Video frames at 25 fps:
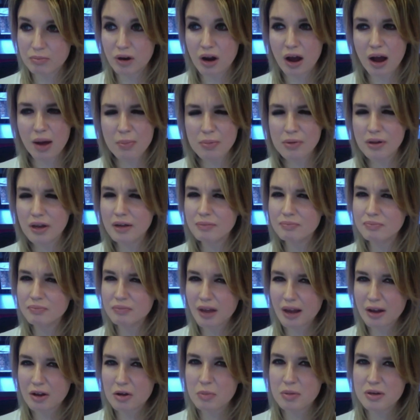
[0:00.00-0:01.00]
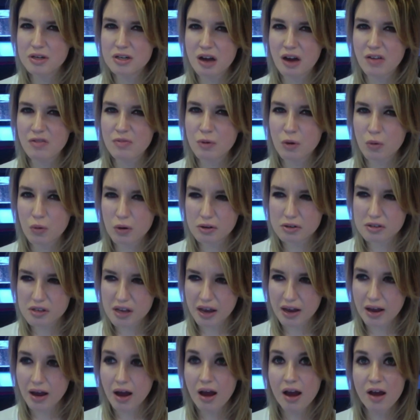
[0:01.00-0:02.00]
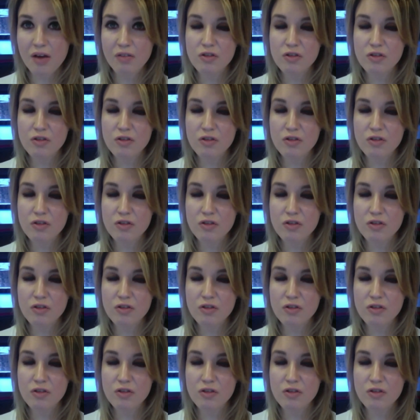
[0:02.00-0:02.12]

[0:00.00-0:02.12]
Monopoly, that could be tough, but we'll see.